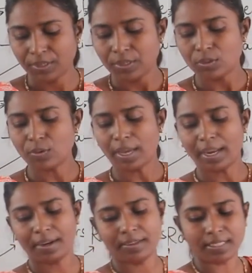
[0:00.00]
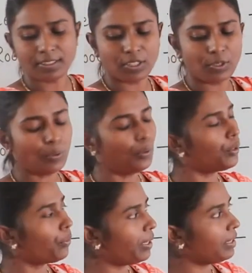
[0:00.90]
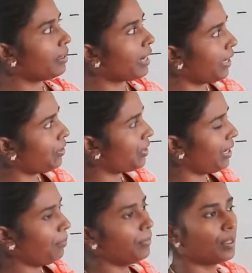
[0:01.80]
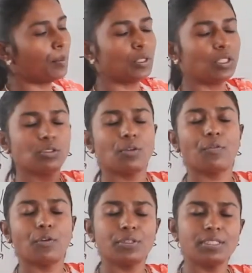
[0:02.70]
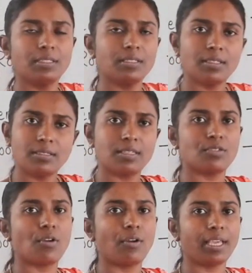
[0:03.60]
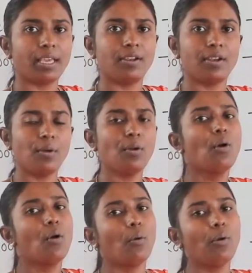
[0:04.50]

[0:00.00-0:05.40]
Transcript: So as I said you, during the night time the process of photosynthesis is not carried out,